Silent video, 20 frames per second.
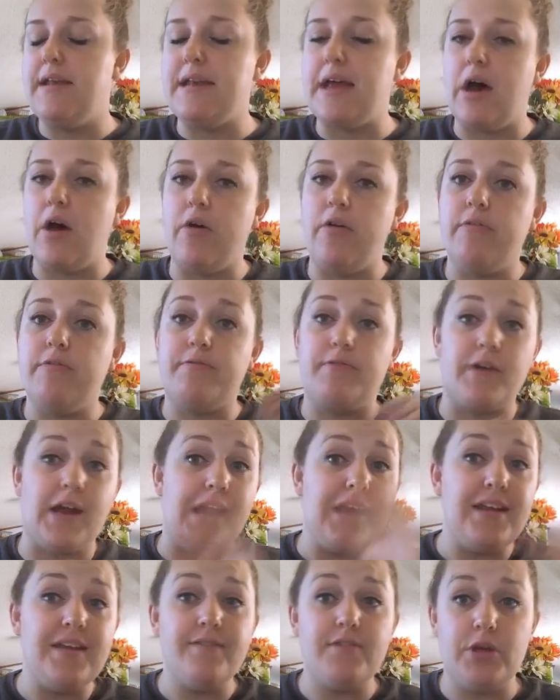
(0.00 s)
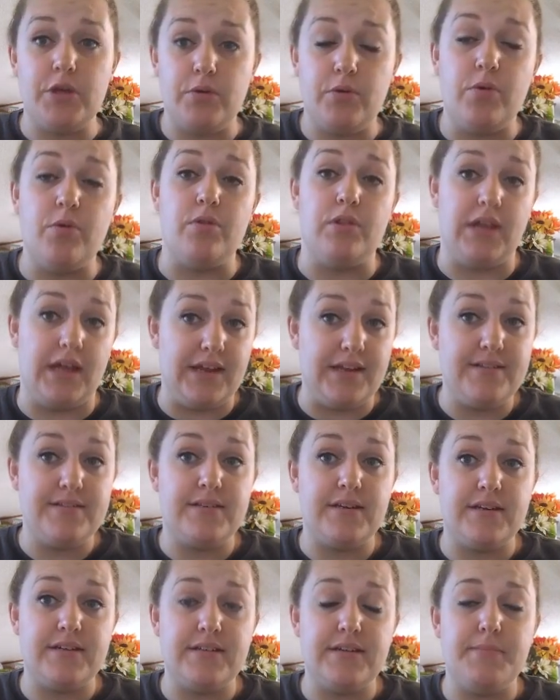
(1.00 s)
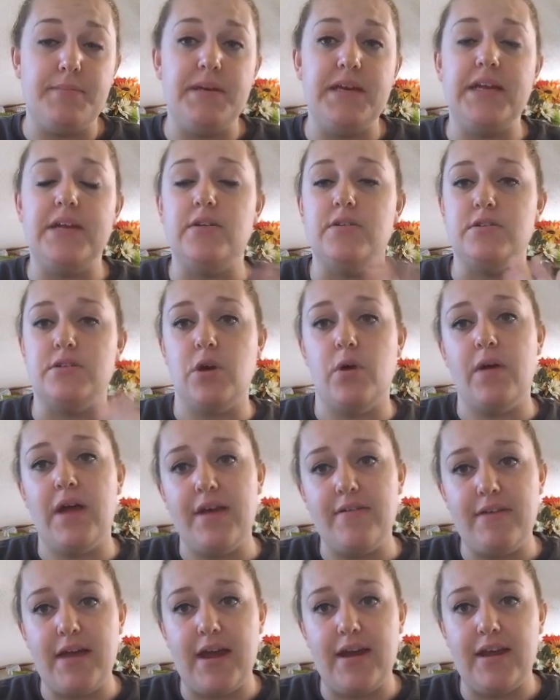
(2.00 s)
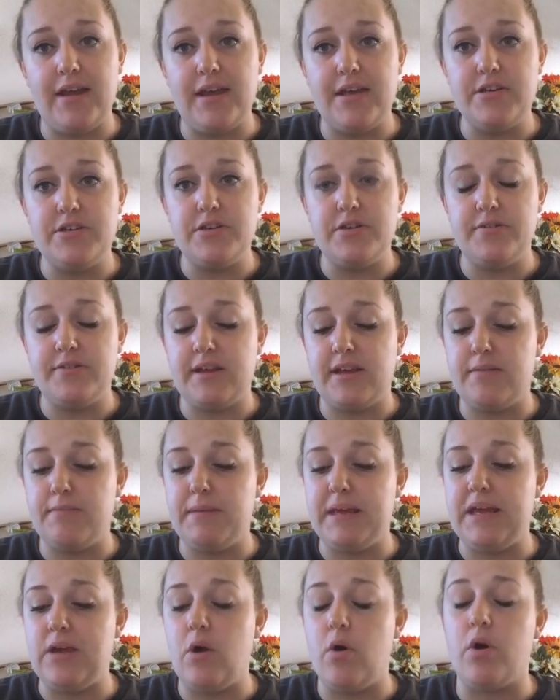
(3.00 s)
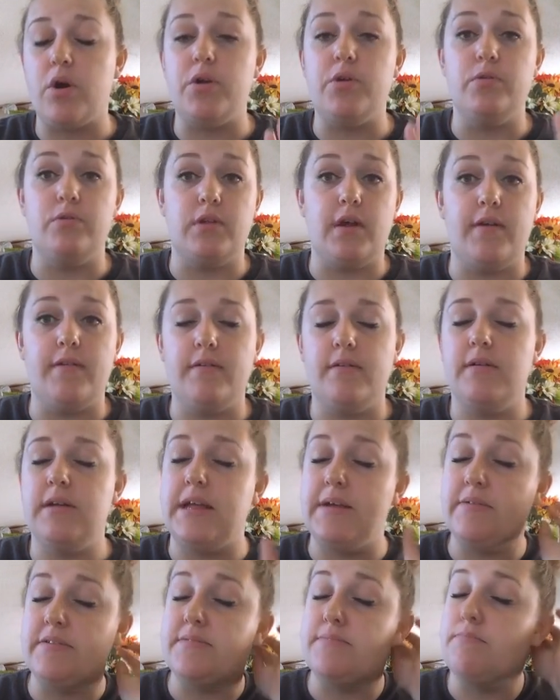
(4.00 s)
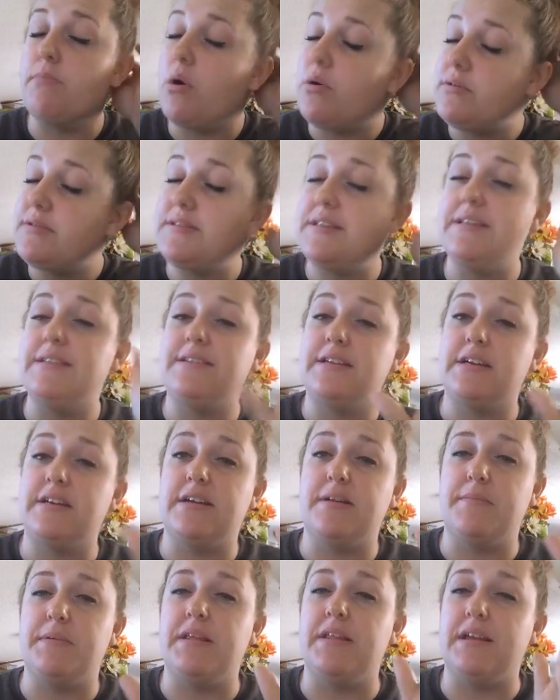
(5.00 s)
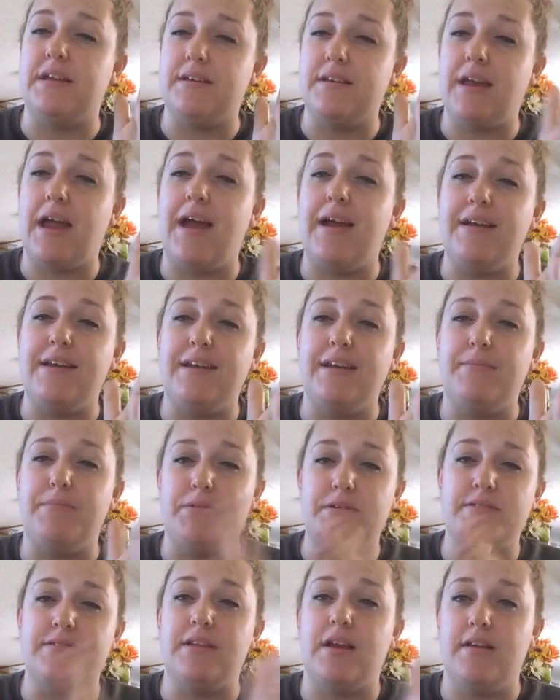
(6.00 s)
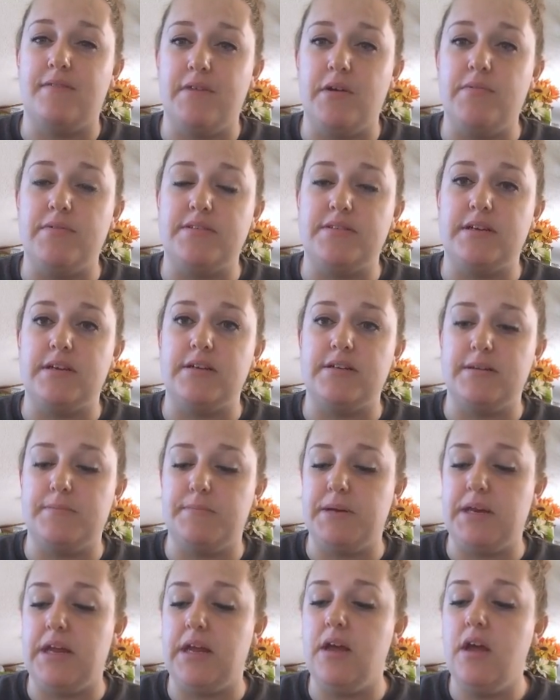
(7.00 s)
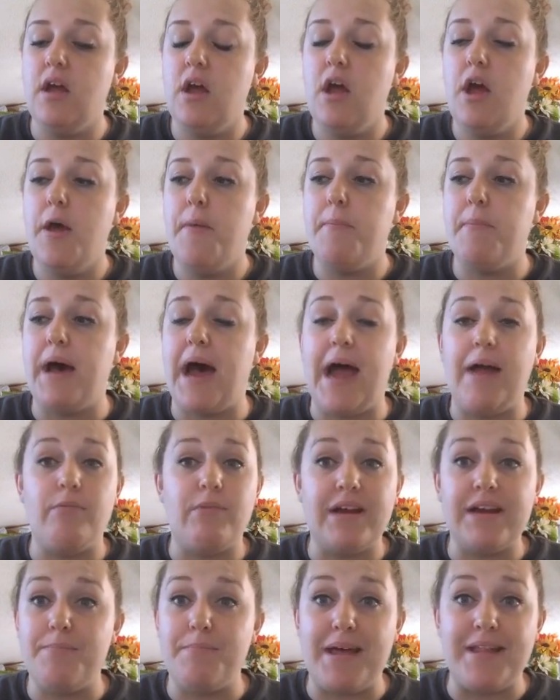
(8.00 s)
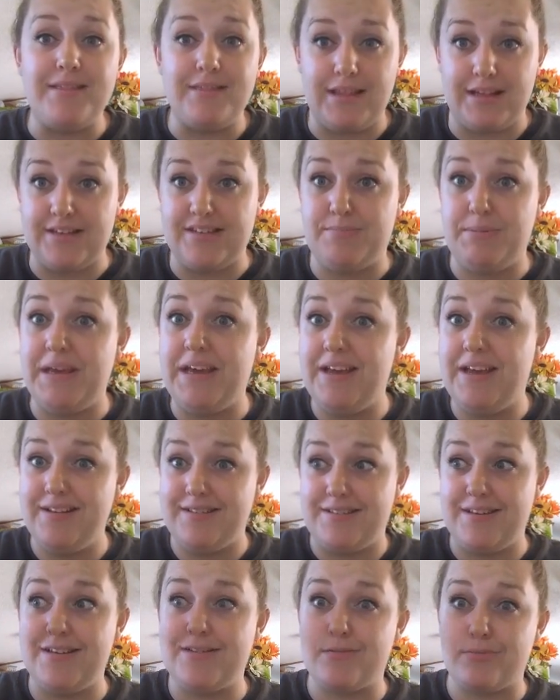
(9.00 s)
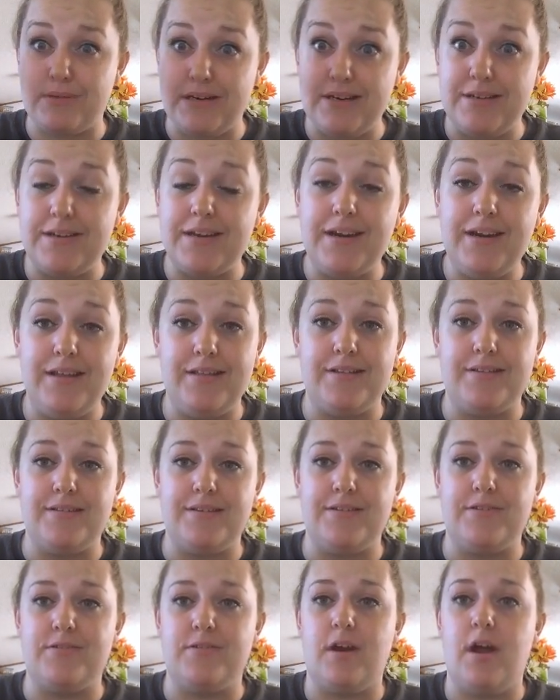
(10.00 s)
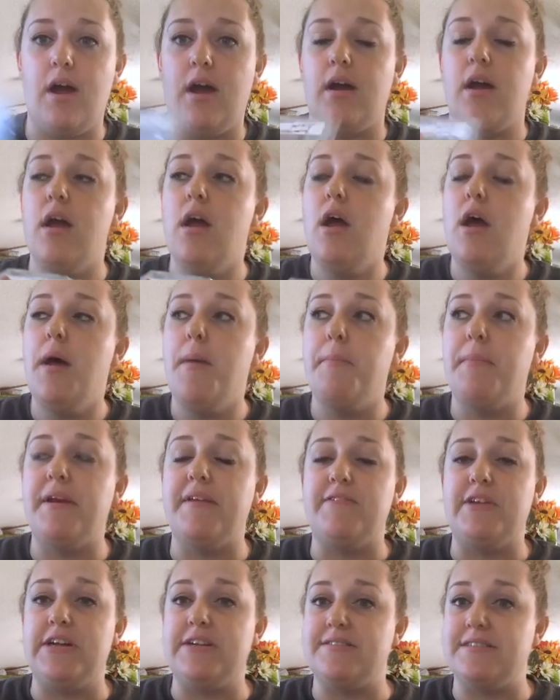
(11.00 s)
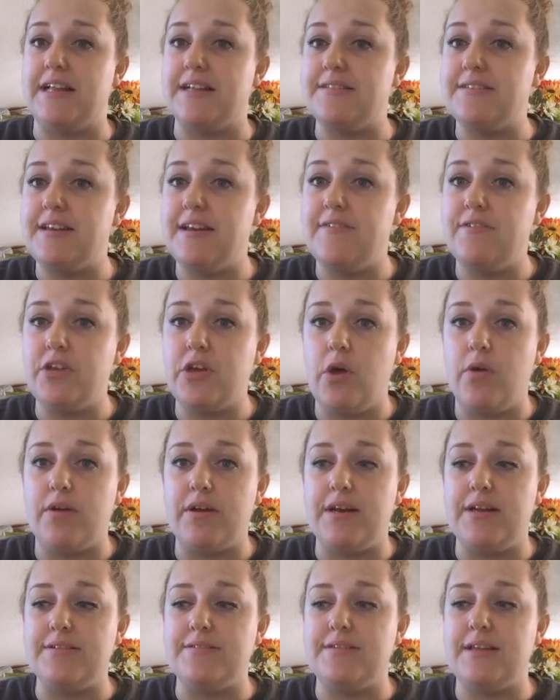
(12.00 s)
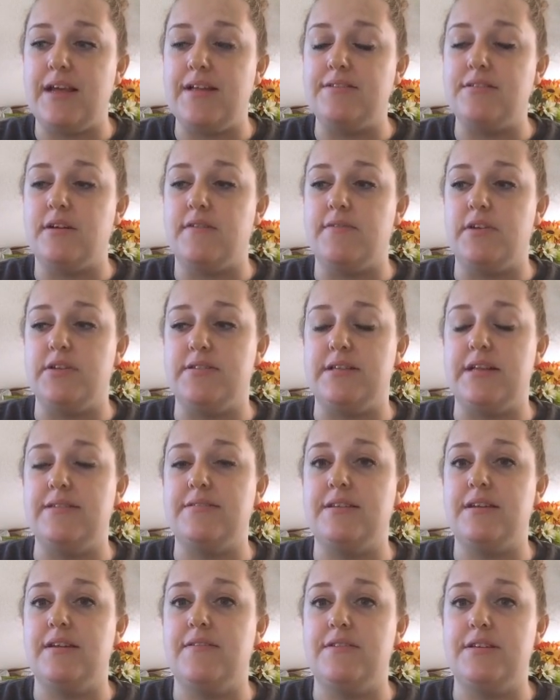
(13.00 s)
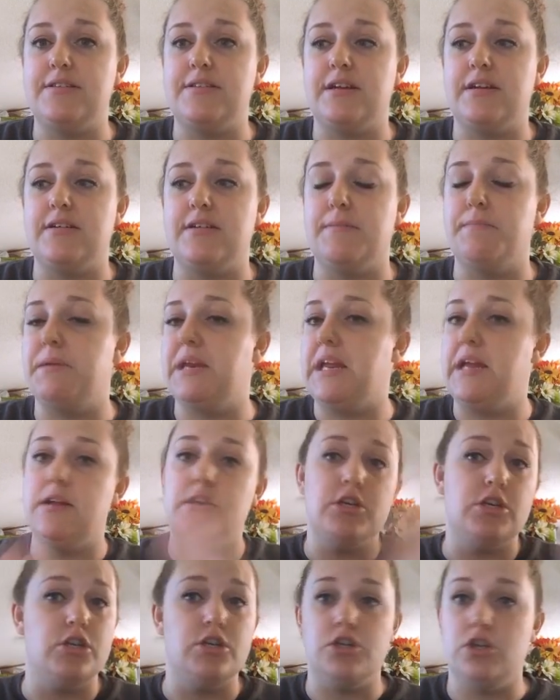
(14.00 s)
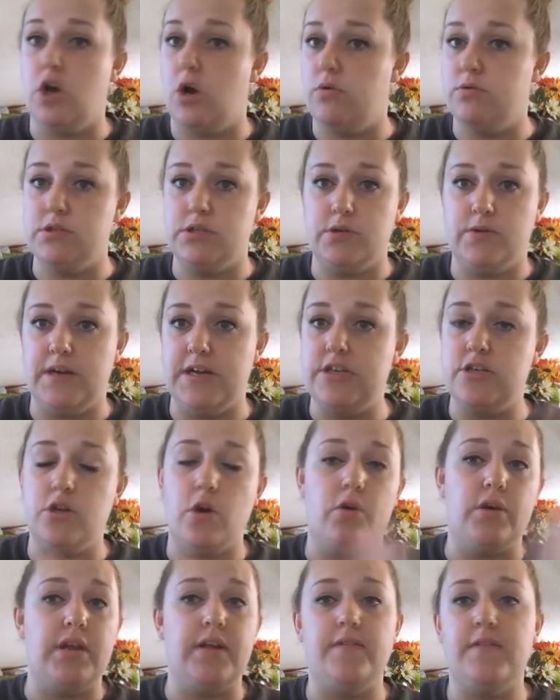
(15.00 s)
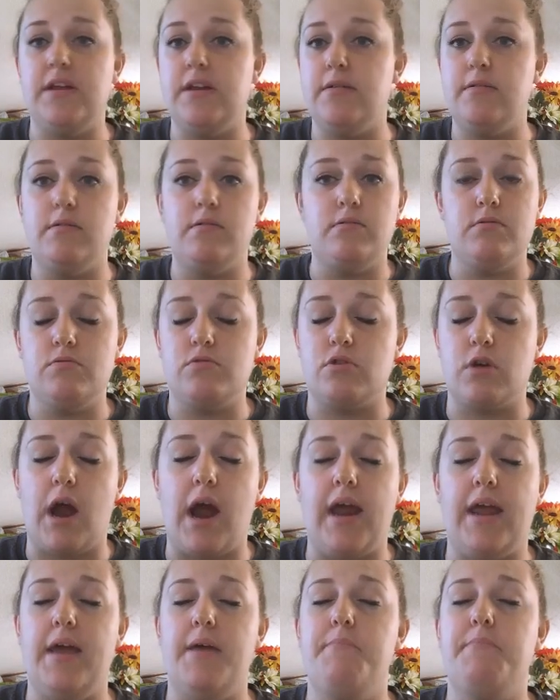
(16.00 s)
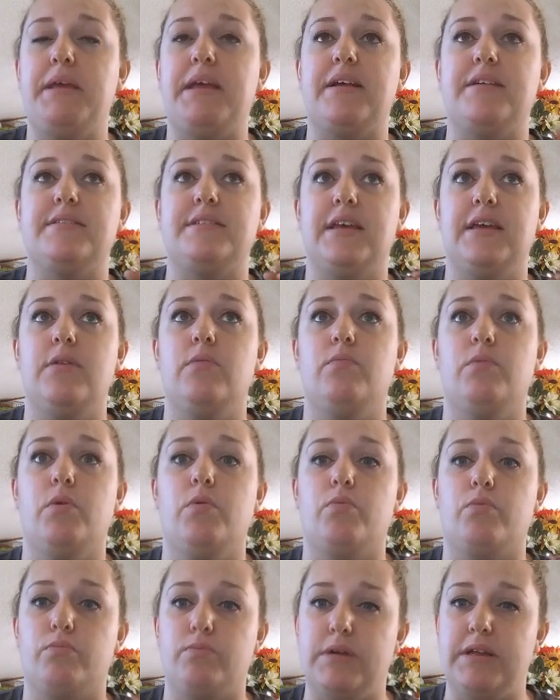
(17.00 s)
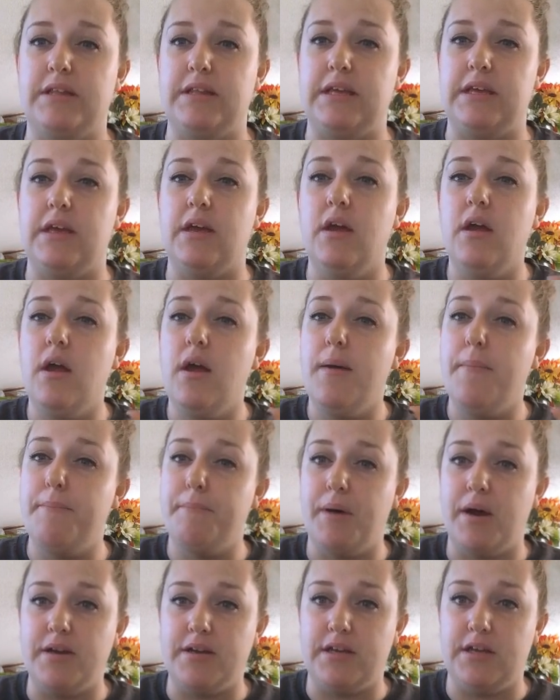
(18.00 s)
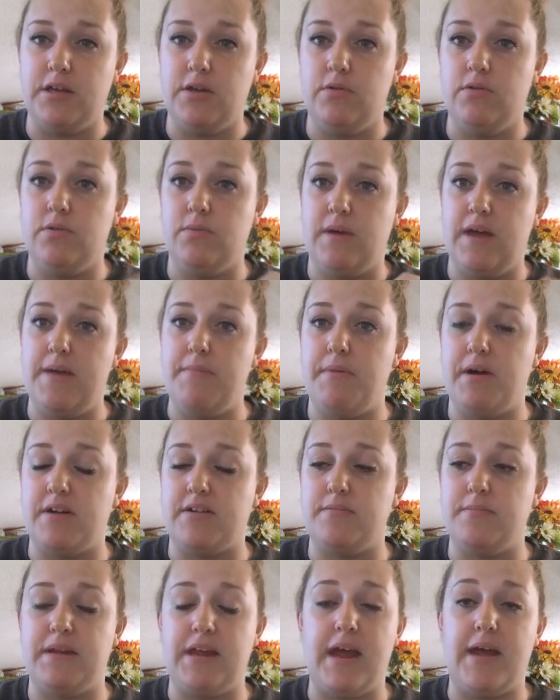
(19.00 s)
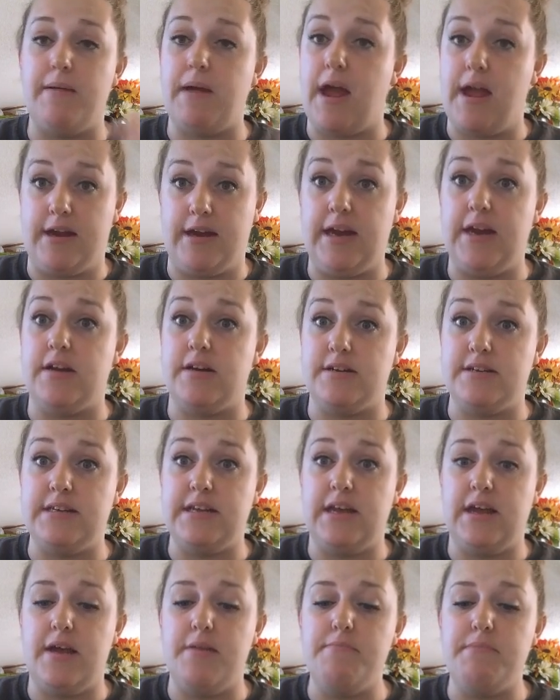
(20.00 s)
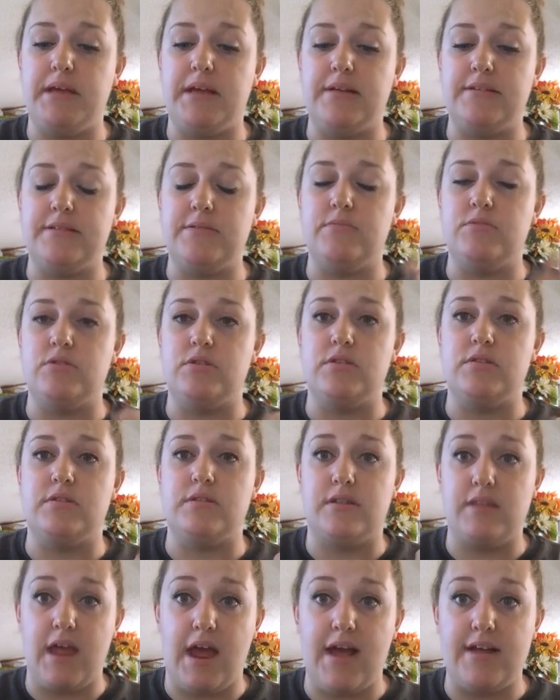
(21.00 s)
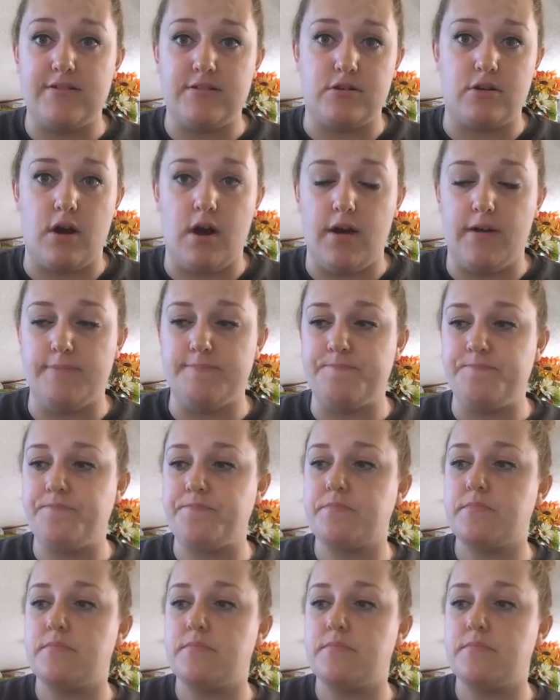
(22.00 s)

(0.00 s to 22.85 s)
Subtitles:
Now, for any of you who like Serendipity and don't have headache issues like me, or who love, it was mostly Serendipity, like 90% of it was Serendipity. But I recommend this because it's ridiculously strong. But if you're sensitive to coconut scents, or if you're sensitive to Serendipity, don't do it. Don't even try it because it will really bug you the way it bugged me. I guarantee it, because it was just that strong.